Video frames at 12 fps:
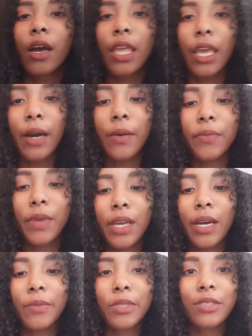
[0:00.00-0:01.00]
Yeah, my
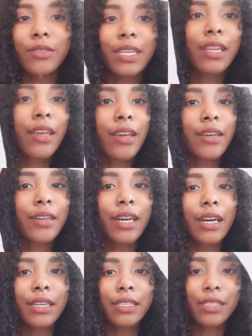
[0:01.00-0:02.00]
camera is right here,
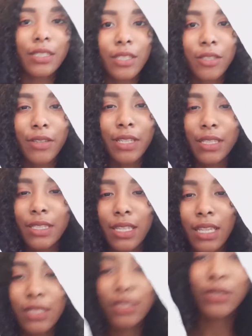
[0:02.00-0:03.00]
and it's already
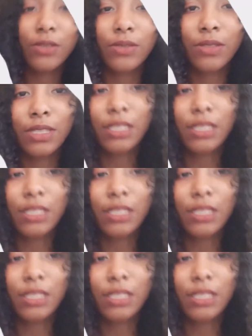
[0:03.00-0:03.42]
set to